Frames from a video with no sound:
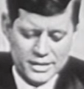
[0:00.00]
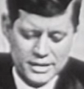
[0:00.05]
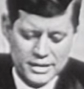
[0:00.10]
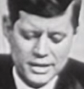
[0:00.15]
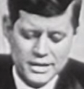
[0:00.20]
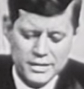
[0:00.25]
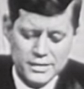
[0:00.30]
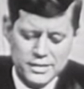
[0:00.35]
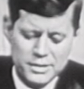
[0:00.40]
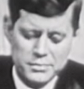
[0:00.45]
Can
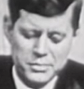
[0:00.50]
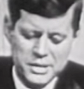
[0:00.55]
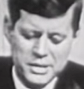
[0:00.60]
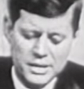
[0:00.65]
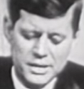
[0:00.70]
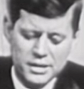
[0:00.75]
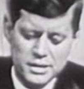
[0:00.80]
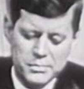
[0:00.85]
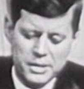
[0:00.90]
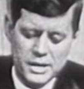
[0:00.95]
anything be
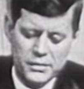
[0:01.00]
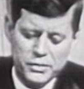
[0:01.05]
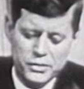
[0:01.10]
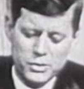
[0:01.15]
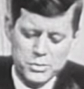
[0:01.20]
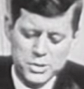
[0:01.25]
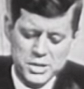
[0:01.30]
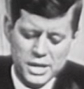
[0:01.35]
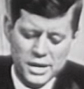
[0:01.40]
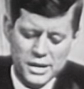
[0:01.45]
done about
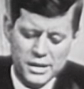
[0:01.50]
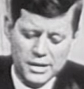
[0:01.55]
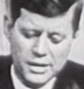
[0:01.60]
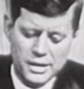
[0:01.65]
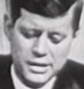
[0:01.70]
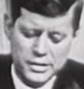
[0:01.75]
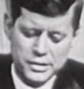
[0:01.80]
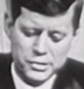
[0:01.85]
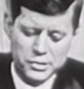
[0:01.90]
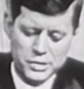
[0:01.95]
those
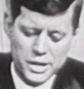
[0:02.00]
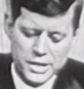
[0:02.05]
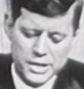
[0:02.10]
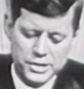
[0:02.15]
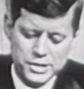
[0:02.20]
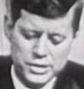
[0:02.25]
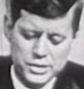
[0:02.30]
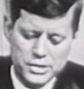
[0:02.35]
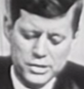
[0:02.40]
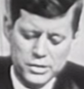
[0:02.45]
airline
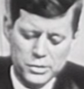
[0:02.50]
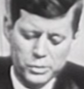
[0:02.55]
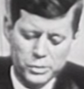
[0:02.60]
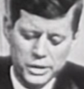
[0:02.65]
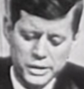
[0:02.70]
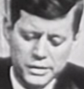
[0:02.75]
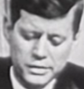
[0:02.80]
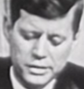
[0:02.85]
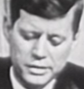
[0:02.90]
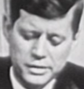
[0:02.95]
crashes in New
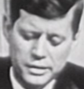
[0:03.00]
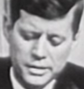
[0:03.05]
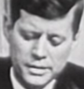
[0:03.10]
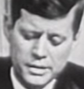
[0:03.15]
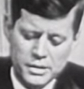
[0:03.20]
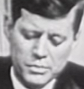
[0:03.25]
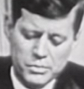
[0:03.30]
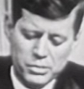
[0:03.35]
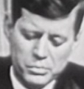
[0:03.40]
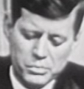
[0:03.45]
England?
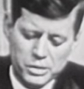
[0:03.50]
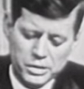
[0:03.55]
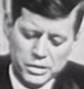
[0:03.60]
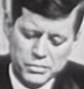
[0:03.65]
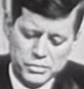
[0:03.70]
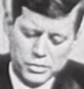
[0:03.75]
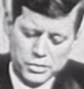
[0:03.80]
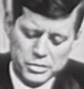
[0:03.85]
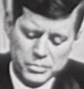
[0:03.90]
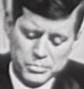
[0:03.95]
Well, one
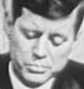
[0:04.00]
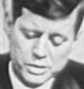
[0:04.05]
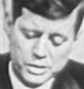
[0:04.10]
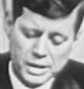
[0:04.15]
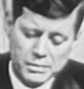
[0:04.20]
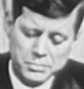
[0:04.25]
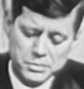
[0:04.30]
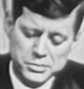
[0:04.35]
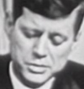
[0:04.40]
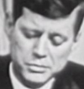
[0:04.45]
of the
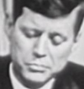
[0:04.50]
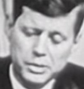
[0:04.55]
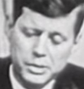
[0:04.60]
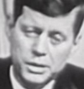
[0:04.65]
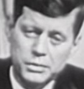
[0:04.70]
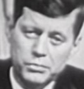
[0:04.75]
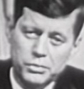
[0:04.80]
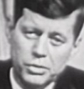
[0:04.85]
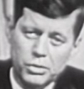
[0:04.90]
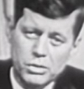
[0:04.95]
problems have
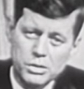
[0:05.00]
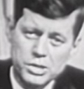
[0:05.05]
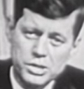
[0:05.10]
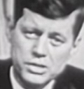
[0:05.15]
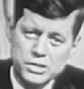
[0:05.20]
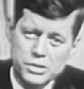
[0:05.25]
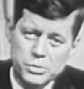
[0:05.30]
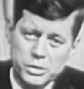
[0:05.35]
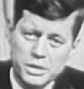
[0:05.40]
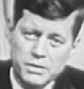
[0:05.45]
been, of course,
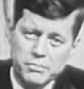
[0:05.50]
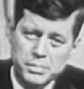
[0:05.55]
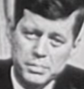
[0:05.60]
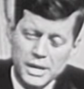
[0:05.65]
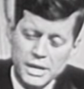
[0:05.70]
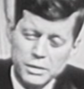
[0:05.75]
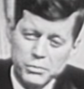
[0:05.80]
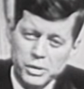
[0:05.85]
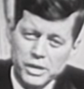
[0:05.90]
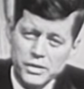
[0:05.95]
is that we have
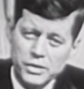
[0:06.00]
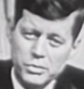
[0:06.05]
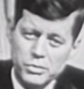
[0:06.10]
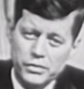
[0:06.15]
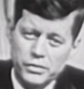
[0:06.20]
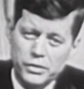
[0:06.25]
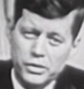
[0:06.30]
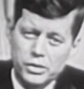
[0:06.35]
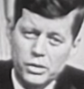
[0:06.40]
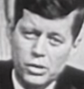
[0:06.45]
bad weather
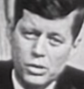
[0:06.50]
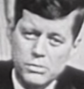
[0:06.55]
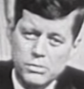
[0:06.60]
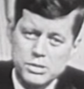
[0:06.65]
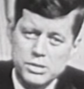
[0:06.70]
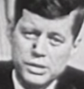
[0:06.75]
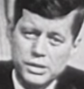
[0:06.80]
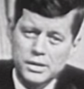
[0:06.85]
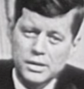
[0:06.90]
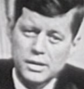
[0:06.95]
on the
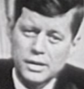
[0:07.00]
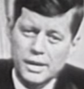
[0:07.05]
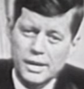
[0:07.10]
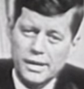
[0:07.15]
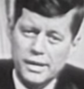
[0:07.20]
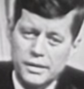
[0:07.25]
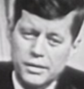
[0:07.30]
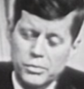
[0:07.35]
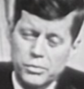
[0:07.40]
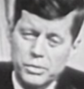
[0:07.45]
coast,
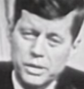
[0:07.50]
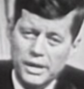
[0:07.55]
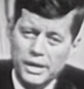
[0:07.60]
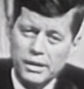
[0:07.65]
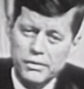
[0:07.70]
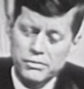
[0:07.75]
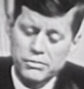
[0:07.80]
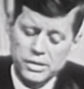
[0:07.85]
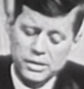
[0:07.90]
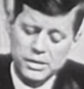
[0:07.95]
and that we
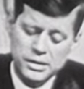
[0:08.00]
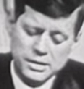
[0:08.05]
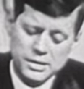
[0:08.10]
have